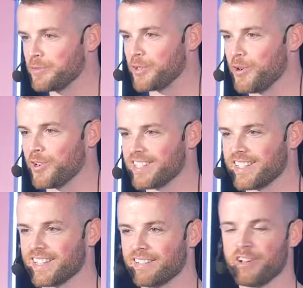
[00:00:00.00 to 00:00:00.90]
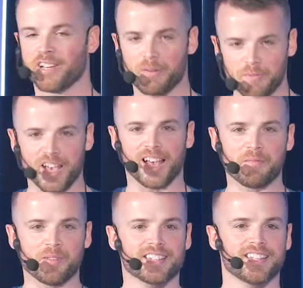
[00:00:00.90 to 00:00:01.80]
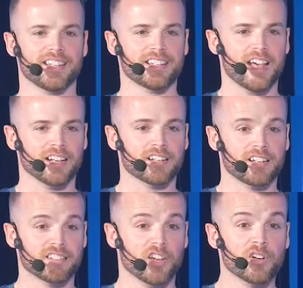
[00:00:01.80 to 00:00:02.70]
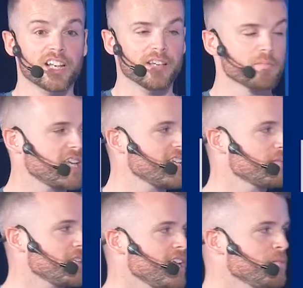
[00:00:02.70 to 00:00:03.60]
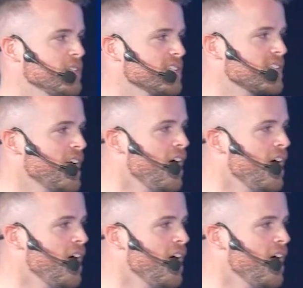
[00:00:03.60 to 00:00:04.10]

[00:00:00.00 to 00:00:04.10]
to horses and running up to animals and totally obsessed with animals?